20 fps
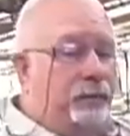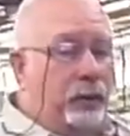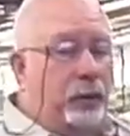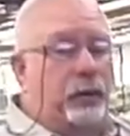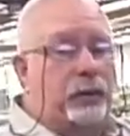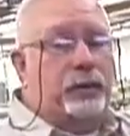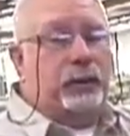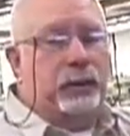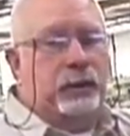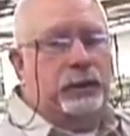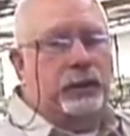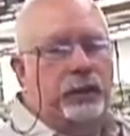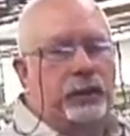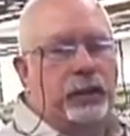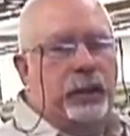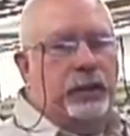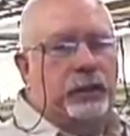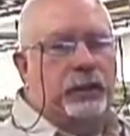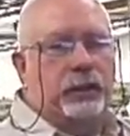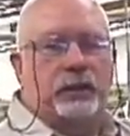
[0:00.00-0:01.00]
personally
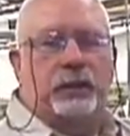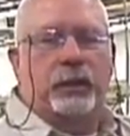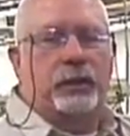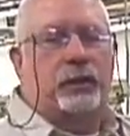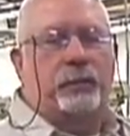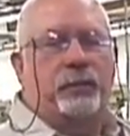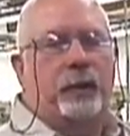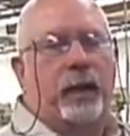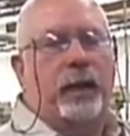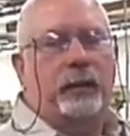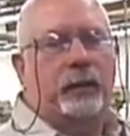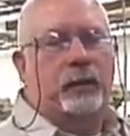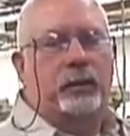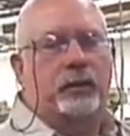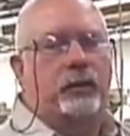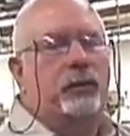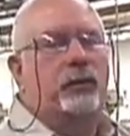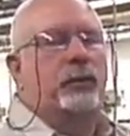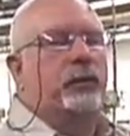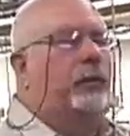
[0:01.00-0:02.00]
suggest is that you practice
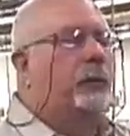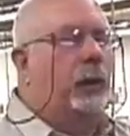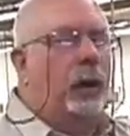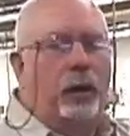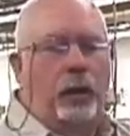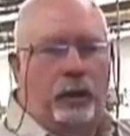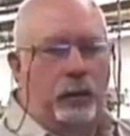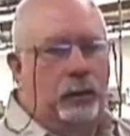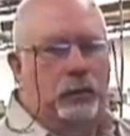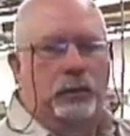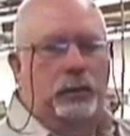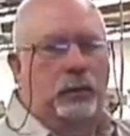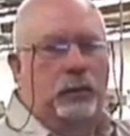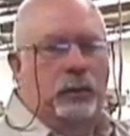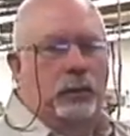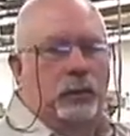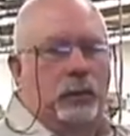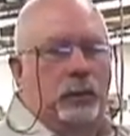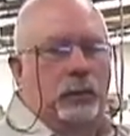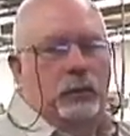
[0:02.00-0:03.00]
using them all.
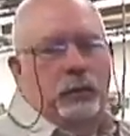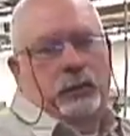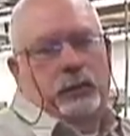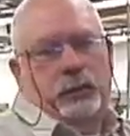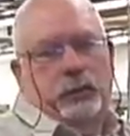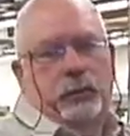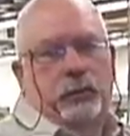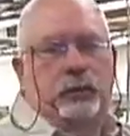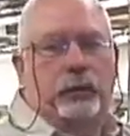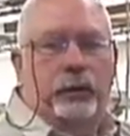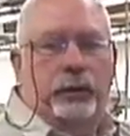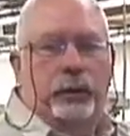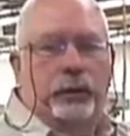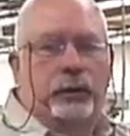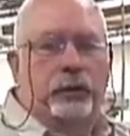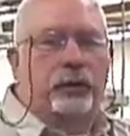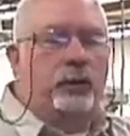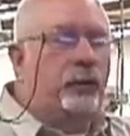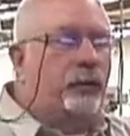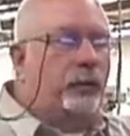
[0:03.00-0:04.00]
So
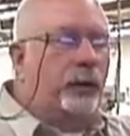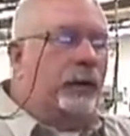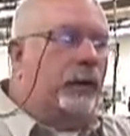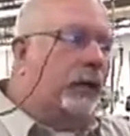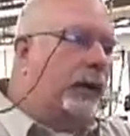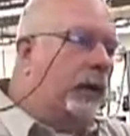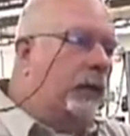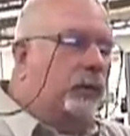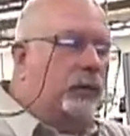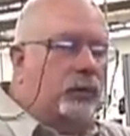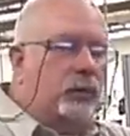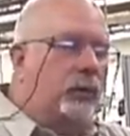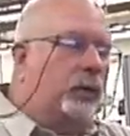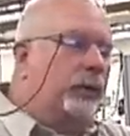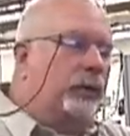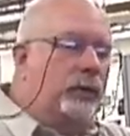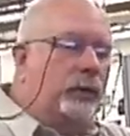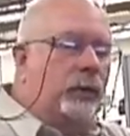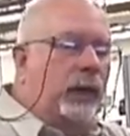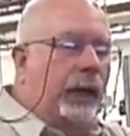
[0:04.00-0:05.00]
then you figure out which
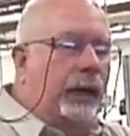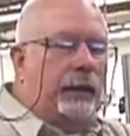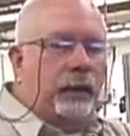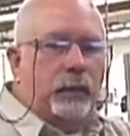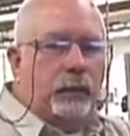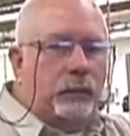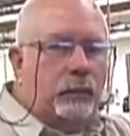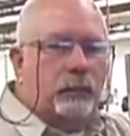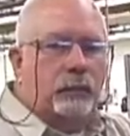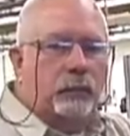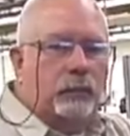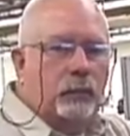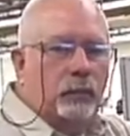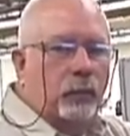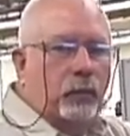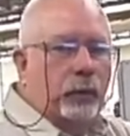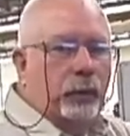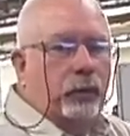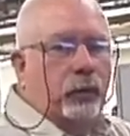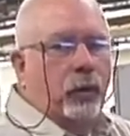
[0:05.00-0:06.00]
one you like, and
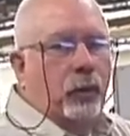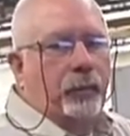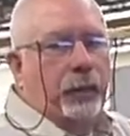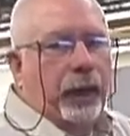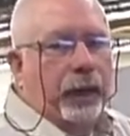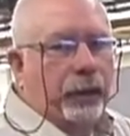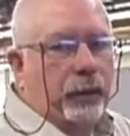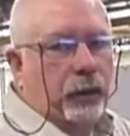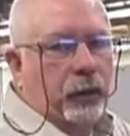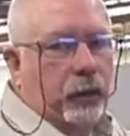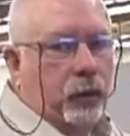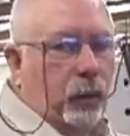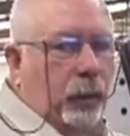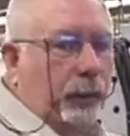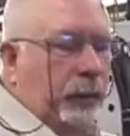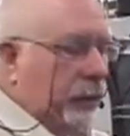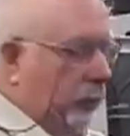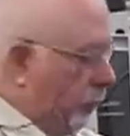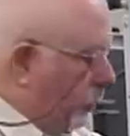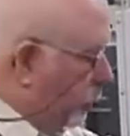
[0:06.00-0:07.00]
when you go buy your
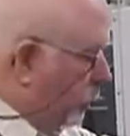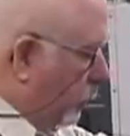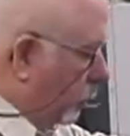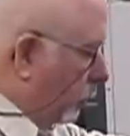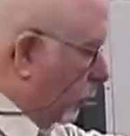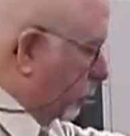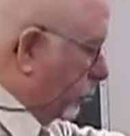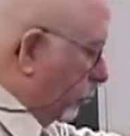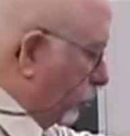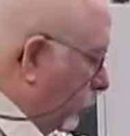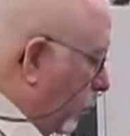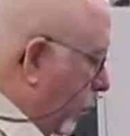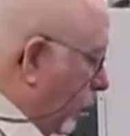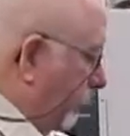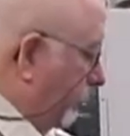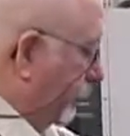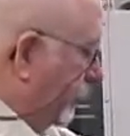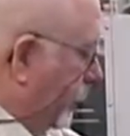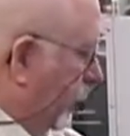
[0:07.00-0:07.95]
equipment, you'll know what you want.